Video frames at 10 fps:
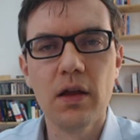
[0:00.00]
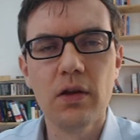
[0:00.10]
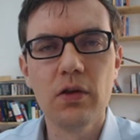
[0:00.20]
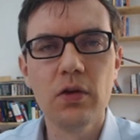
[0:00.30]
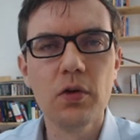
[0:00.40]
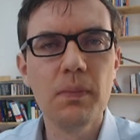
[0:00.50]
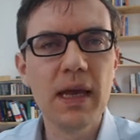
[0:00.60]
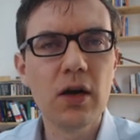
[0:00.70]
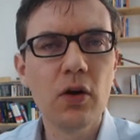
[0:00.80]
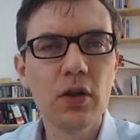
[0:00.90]
To make
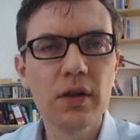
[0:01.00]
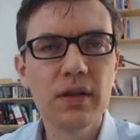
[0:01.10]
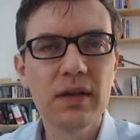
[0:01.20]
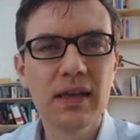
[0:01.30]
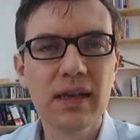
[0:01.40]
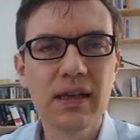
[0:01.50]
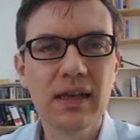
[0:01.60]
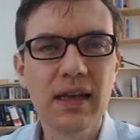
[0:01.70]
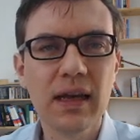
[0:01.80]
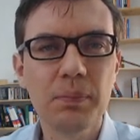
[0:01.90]
all these
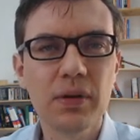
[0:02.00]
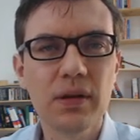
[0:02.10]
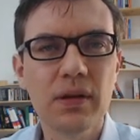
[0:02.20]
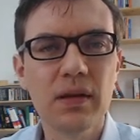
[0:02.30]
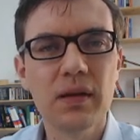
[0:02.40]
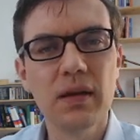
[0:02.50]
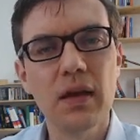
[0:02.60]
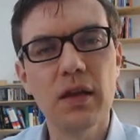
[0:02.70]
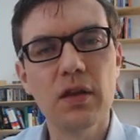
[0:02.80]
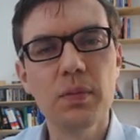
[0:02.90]
steps
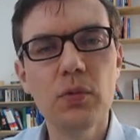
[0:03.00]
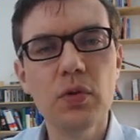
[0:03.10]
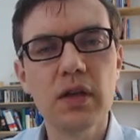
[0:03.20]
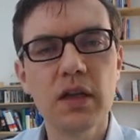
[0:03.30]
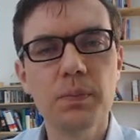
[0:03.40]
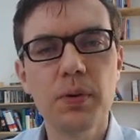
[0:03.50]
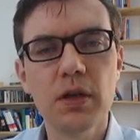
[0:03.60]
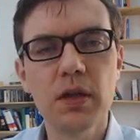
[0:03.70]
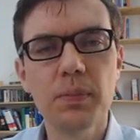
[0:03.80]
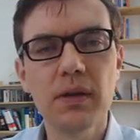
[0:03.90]
as smooth as
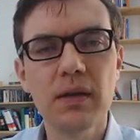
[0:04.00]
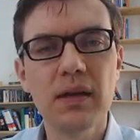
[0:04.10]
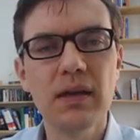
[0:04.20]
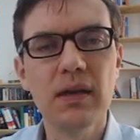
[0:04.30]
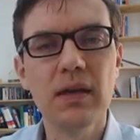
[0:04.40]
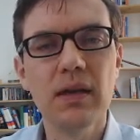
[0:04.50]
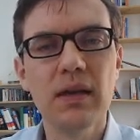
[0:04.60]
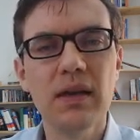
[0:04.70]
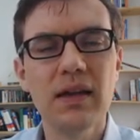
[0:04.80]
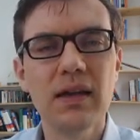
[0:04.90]
possible,
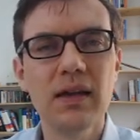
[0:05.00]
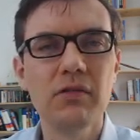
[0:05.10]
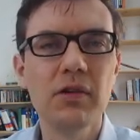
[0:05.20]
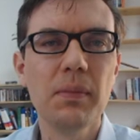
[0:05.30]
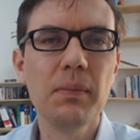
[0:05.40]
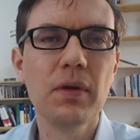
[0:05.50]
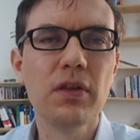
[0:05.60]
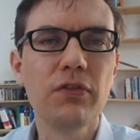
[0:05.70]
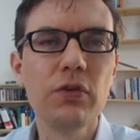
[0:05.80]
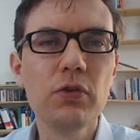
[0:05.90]
remember the
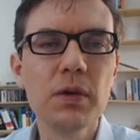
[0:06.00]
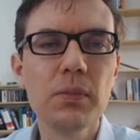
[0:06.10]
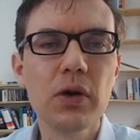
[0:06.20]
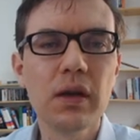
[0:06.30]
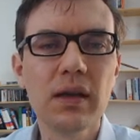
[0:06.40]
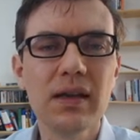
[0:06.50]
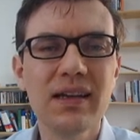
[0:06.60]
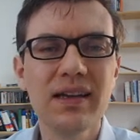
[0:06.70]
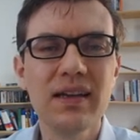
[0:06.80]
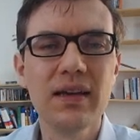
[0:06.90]
fluid model,
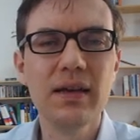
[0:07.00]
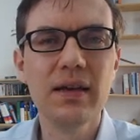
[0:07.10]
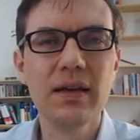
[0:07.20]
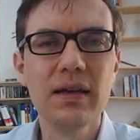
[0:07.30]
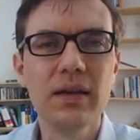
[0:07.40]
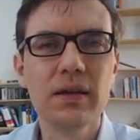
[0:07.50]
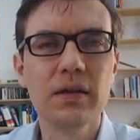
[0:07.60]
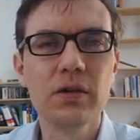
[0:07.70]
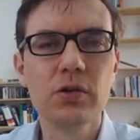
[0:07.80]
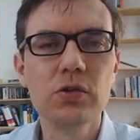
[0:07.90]
it is
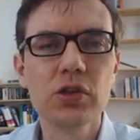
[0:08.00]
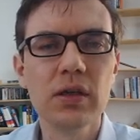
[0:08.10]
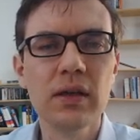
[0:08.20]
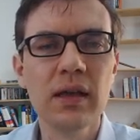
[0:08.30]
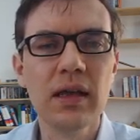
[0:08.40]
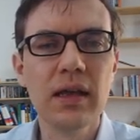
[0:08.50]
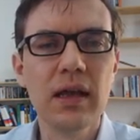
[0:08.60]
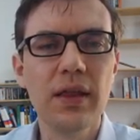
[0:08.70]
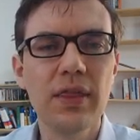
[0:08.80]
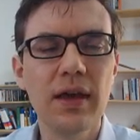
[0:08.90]
crucial
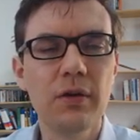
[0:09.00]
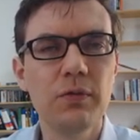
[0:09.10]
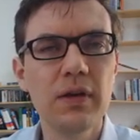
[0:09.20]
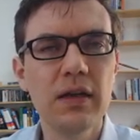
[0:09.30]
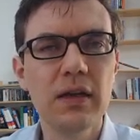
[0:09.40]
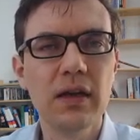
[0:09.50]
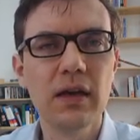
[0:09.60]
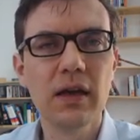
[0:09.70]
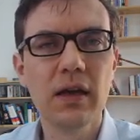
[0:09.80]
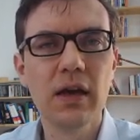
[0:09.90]
that we
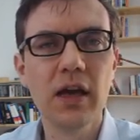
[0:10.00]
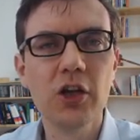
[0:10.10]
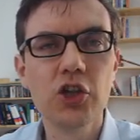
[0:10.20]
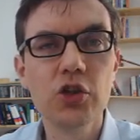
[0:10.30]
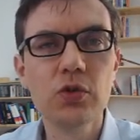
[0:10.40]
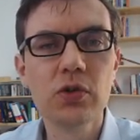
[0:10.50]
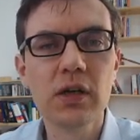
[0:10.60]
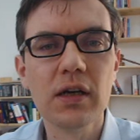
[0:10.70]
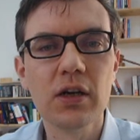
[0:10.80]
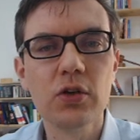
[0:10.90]
ensure a
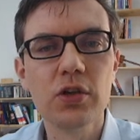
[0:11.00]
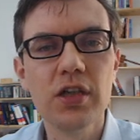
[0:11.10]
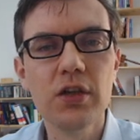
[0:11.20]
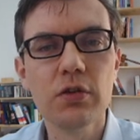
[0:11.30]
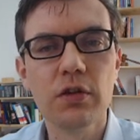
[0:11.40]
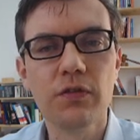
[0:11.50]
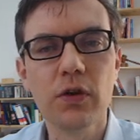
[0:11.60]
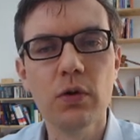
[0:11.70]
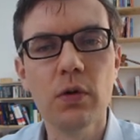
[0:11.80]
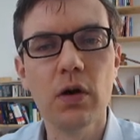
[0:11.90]
continuous
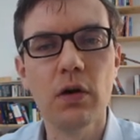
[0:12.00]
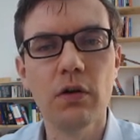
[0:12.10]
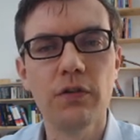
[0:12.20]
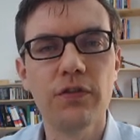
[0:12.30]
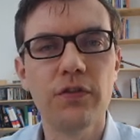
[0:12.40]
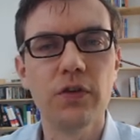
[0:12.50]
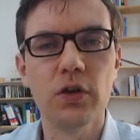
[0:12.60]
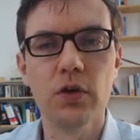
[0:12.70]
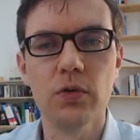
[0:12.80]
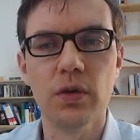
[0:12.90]
flow of
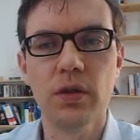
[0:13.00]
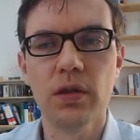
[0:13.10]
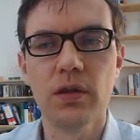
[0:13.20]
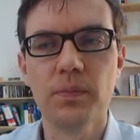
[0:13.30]
goods.